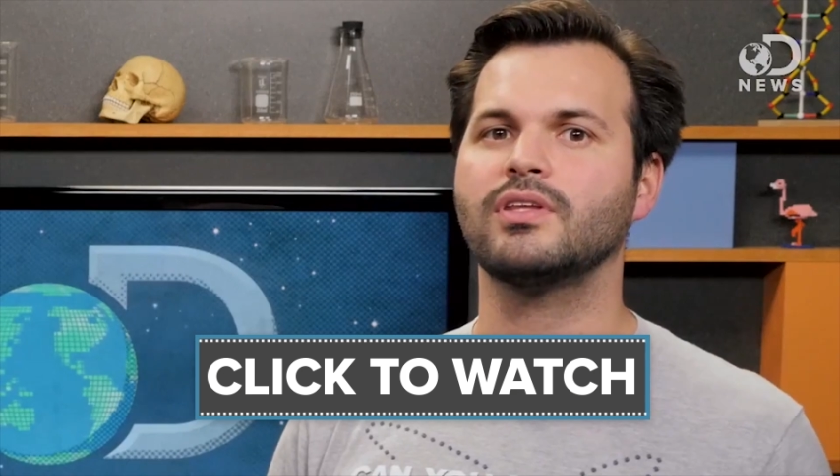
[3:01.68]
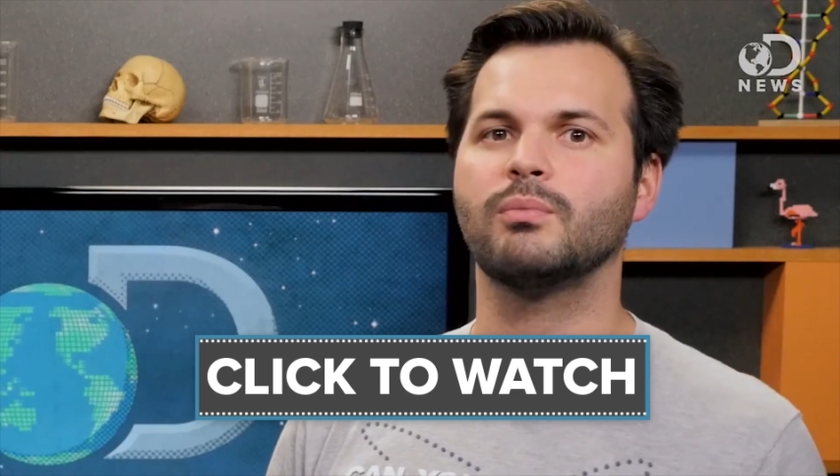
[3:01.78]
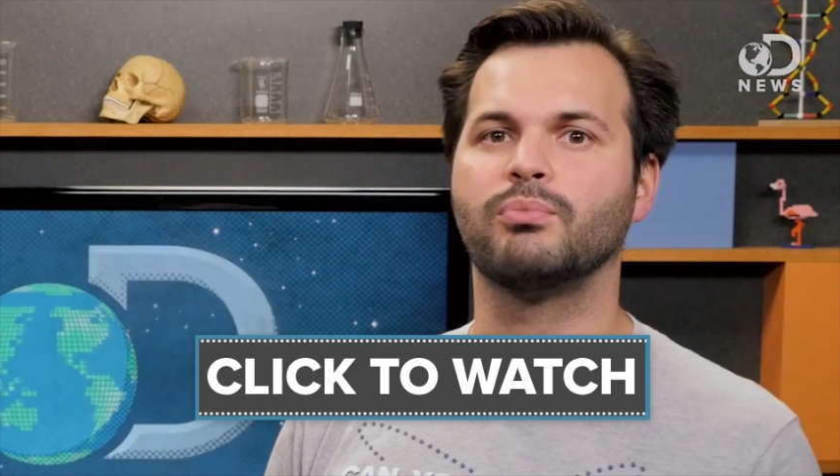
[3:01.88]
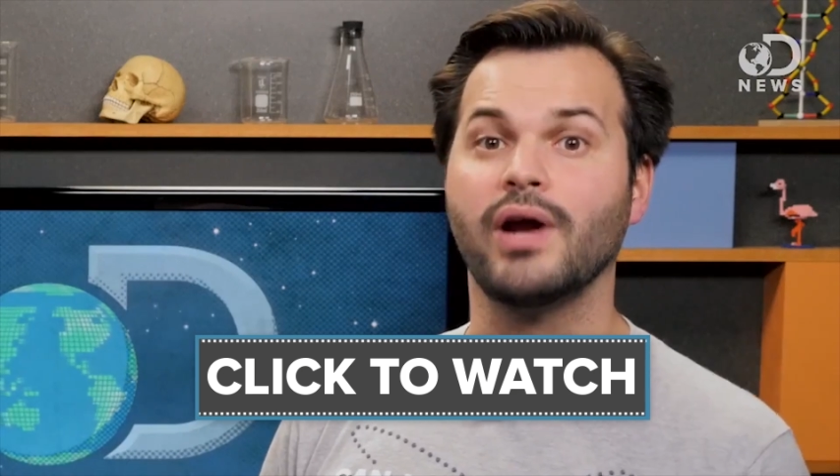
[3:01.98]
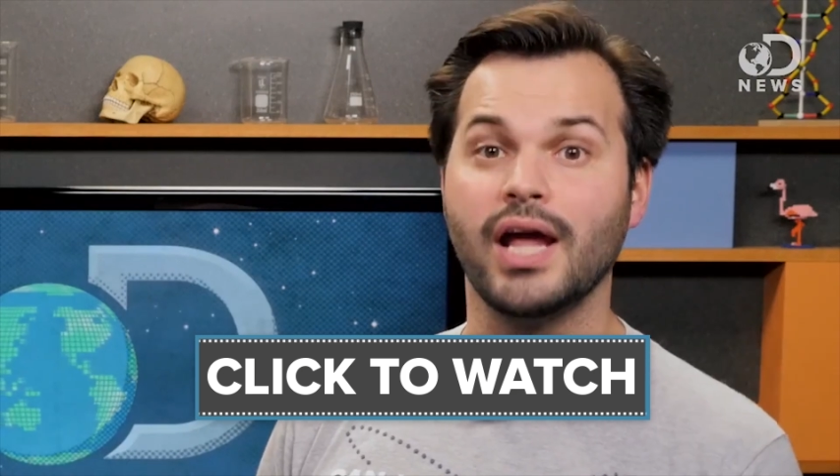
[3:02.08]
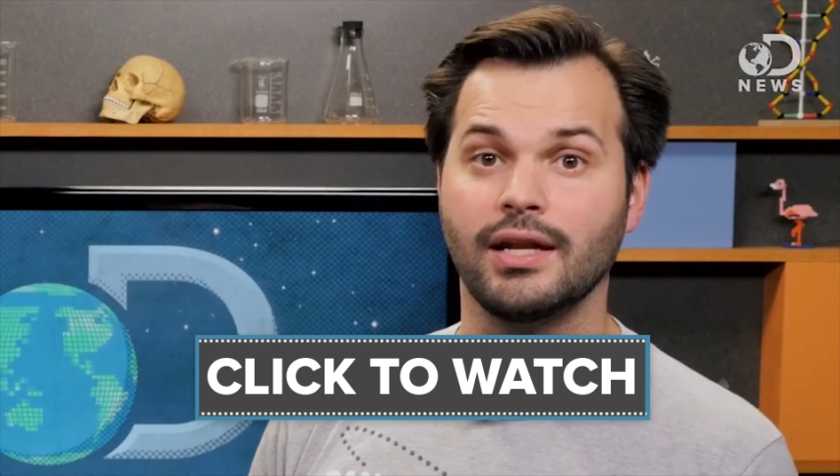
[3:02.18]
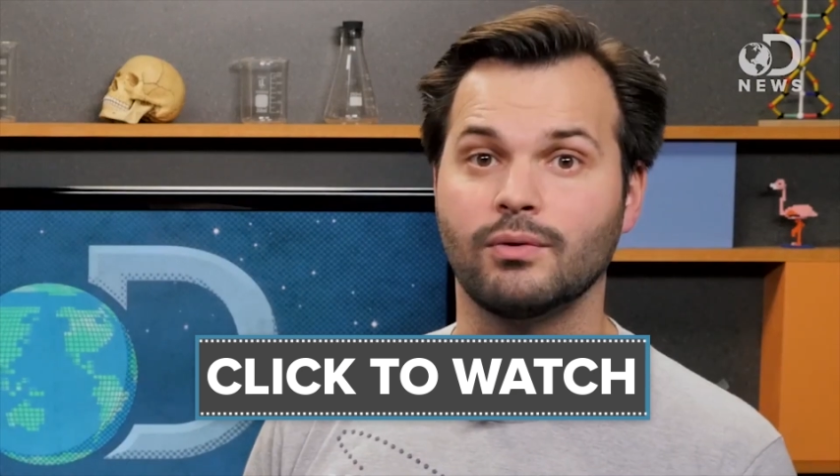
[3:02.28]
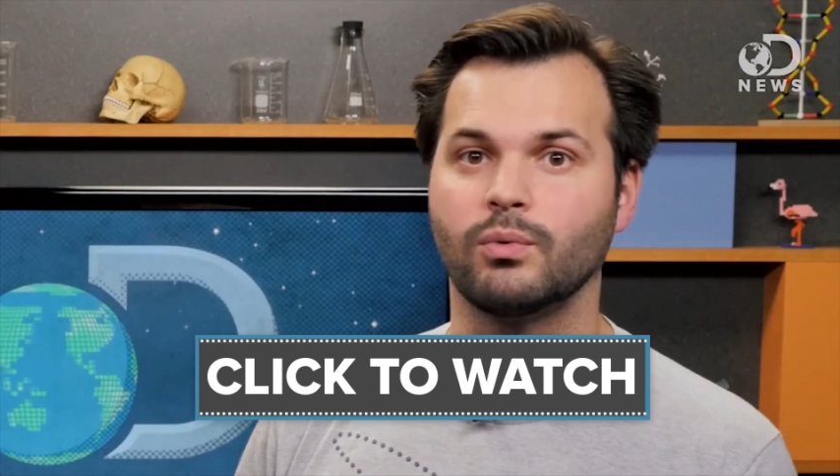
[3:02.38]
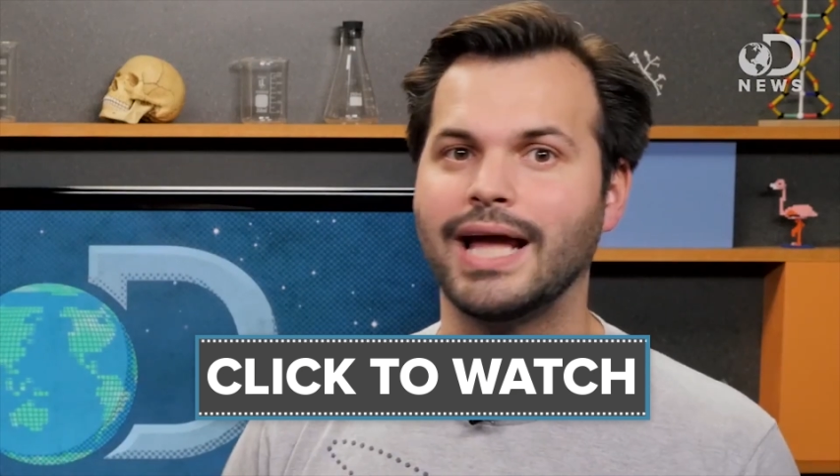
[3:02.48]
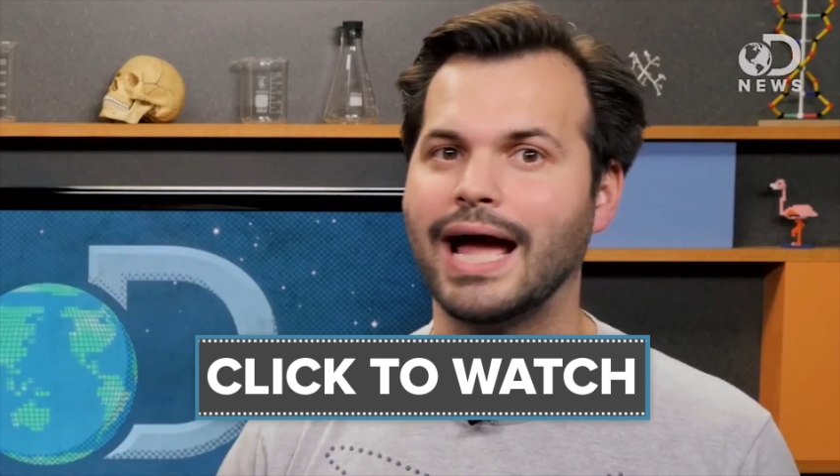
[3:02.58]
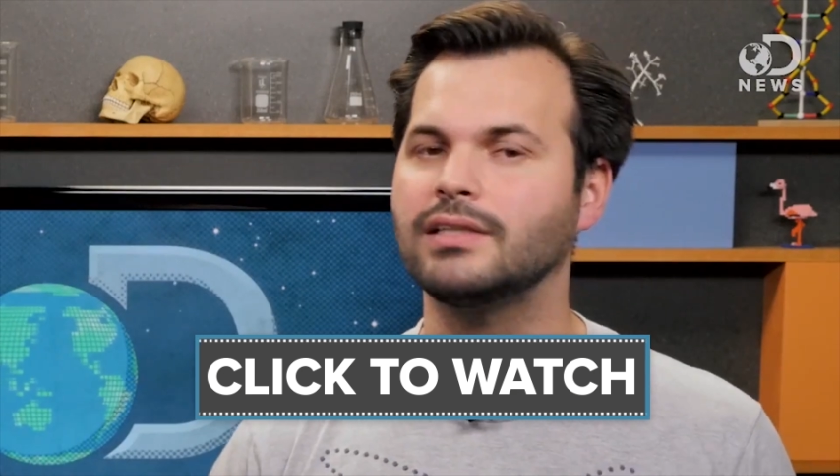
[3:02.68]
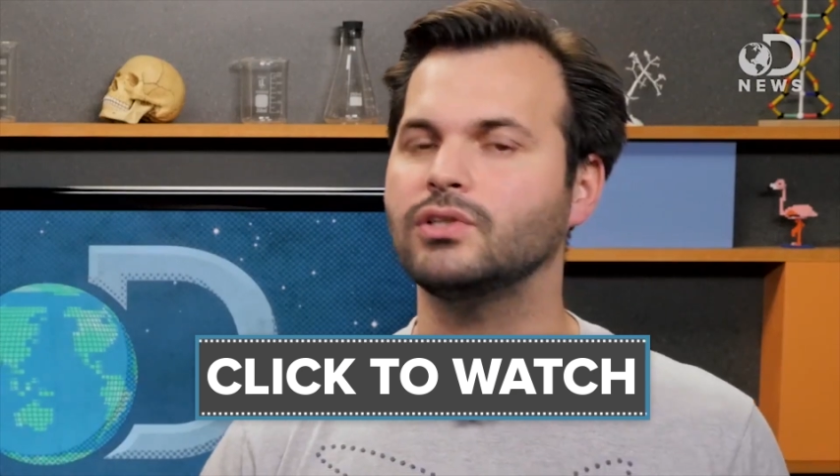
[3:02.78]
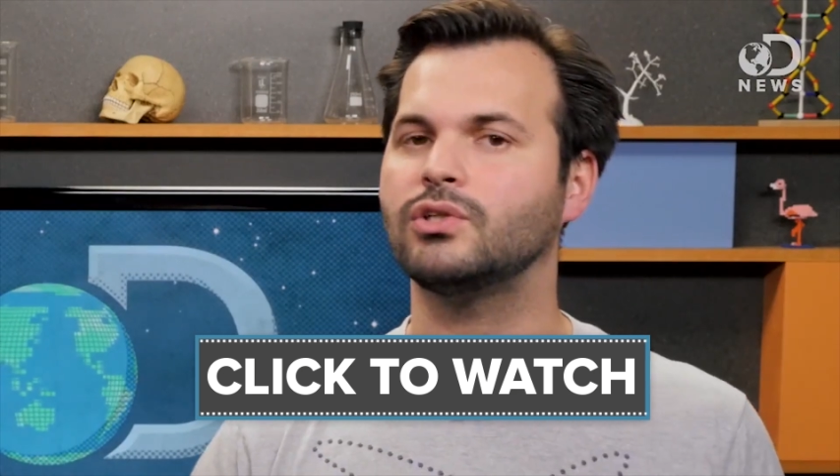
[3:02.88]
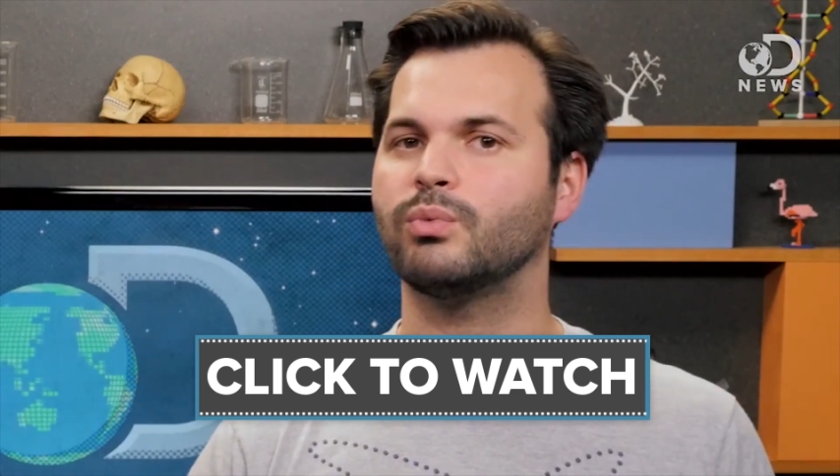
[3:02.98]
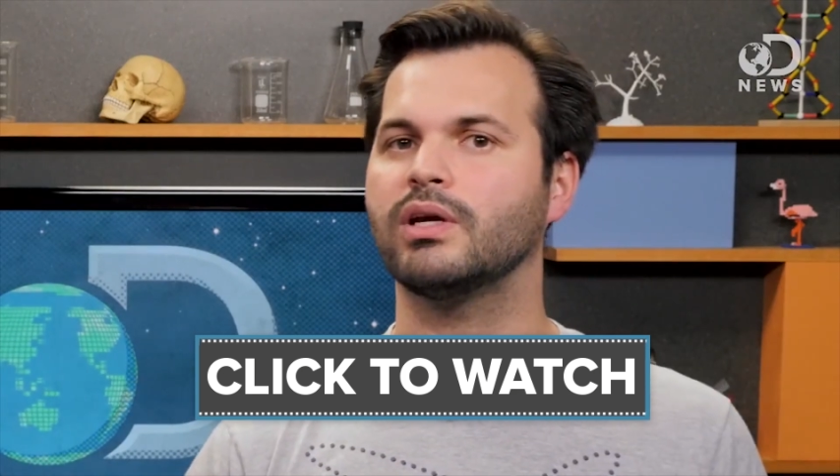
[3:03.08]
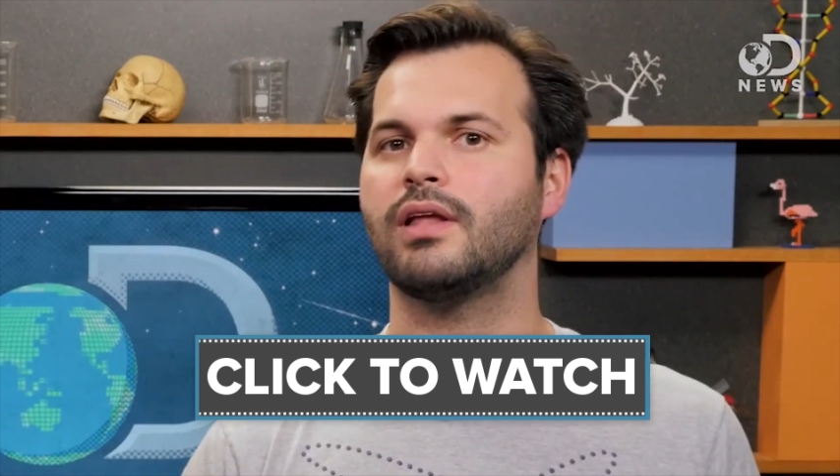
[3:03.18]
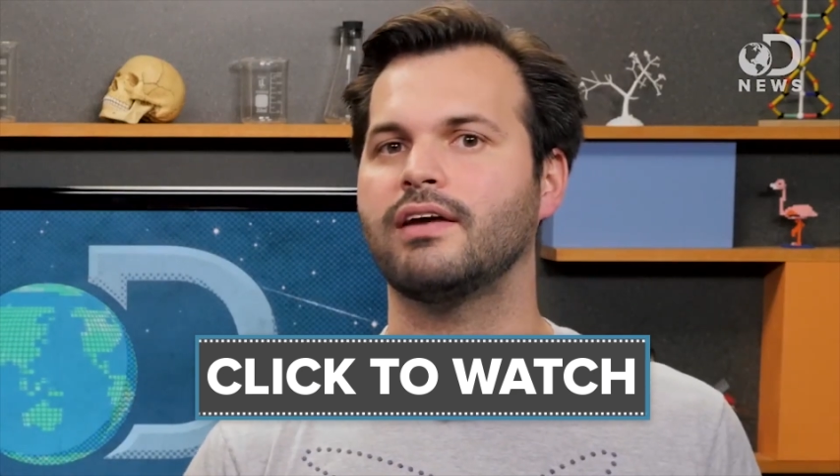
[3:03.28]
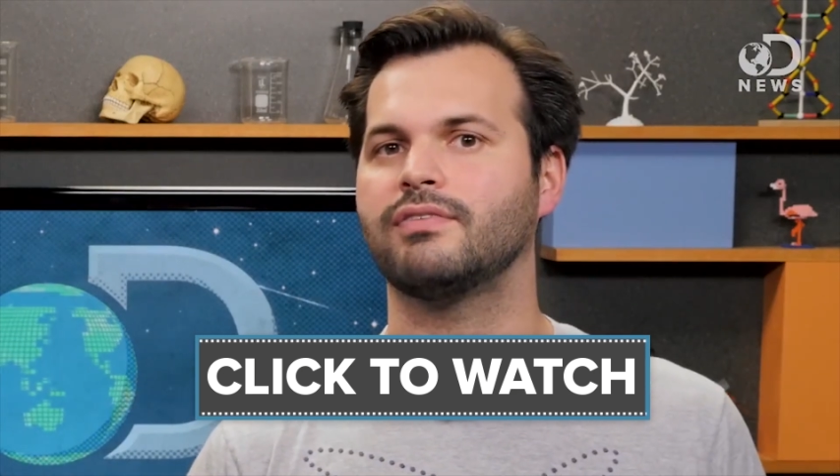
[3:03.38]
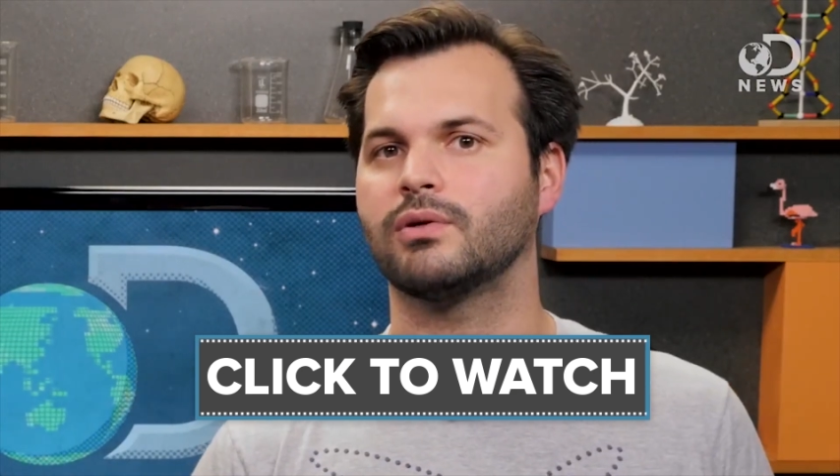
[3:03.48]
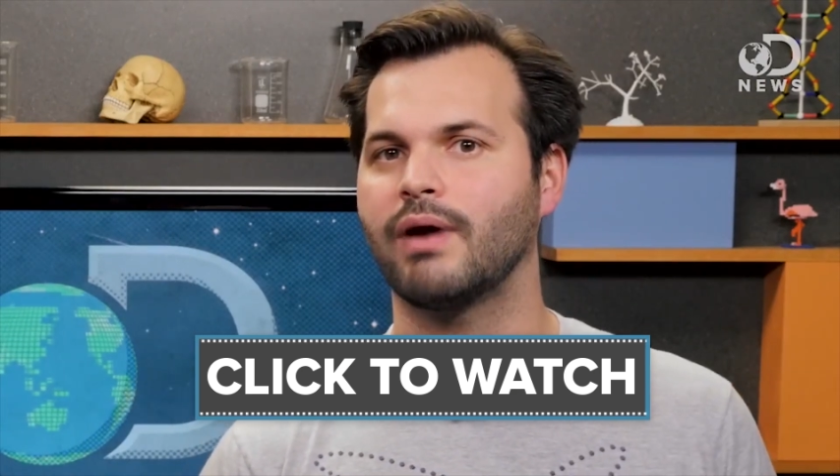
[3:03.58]
that the brain reacted to
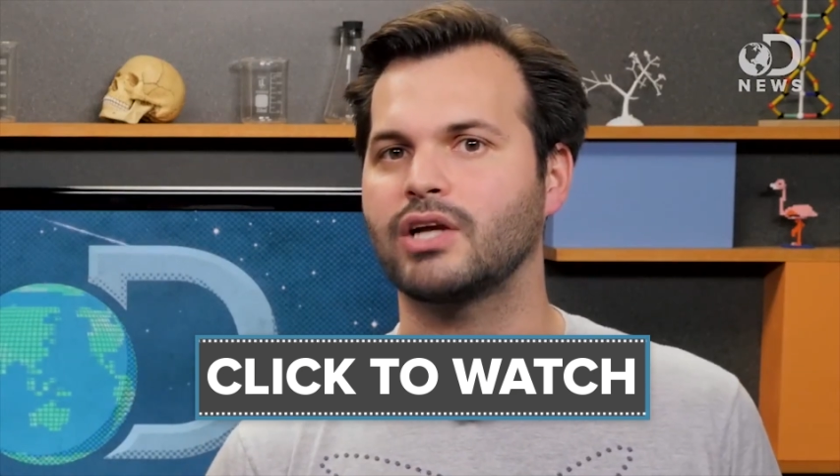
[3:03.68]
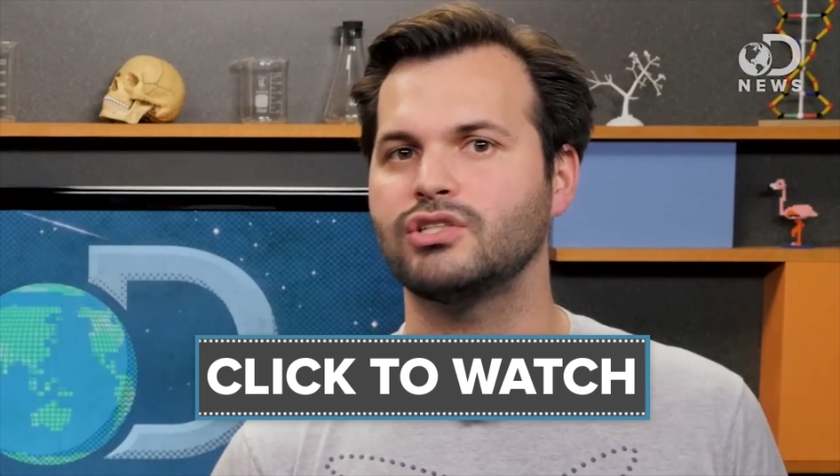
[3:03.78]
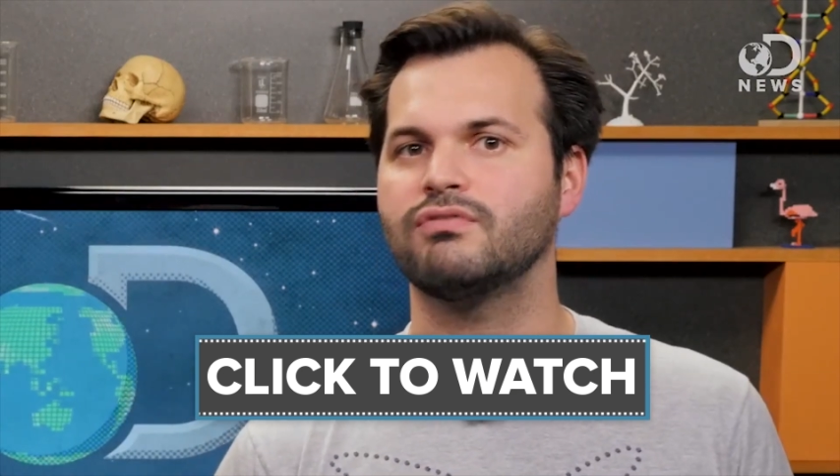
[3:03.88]
real-life interaction